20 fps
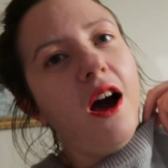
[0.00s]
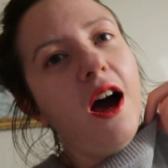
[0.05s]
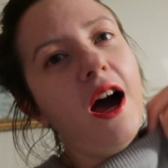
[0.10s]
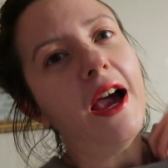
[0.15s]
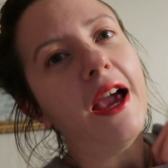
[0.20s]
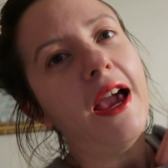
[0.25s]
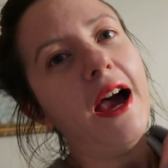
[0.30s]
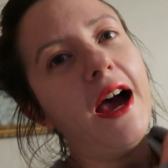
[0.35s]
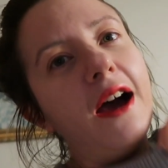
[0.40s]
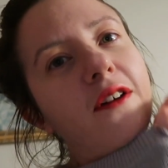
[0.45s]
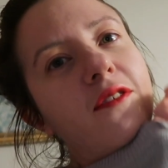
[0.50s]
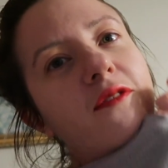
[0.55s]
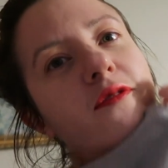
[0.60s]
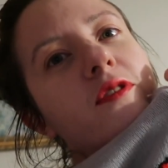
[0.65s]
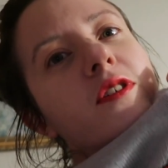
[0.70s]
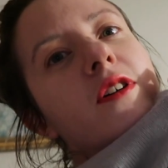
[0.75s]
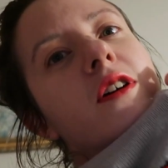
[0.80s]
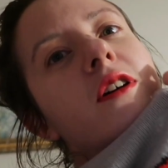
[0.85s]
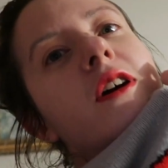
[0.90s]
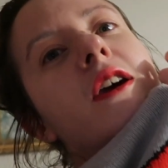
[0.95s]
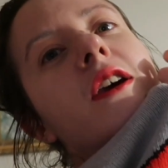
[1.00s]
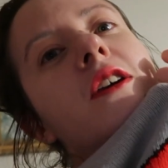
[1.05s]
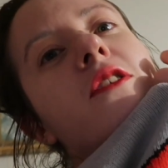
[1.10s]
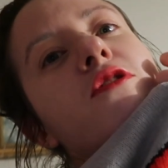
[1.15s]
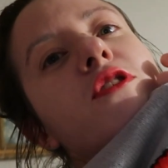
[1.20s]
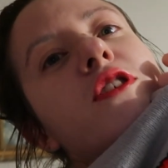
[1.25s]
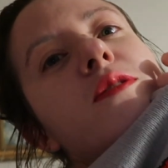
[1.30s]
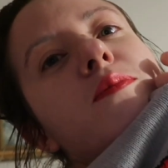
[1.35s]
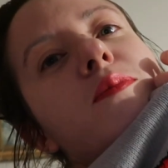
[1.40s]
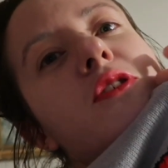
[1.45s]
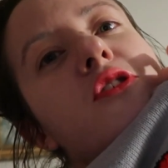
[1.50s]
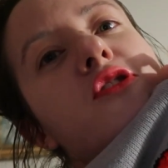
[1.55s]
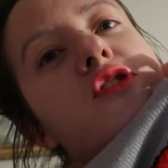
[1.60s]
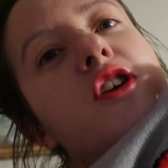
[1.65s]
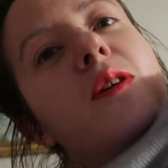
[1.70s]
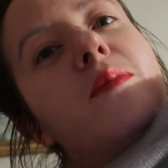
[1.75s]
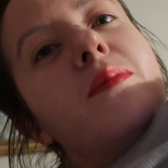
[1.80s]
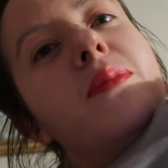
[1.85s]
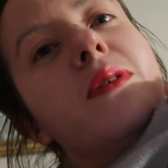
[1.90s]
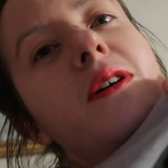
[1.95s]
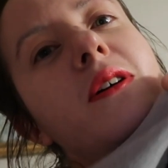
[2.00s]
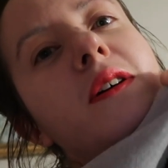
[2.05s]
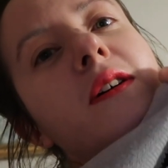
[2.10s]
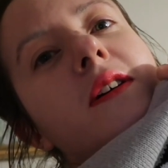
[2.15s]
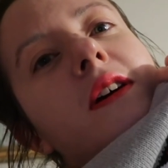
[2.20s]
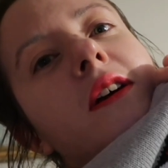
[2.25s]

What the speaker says: I have a Christmas jumper.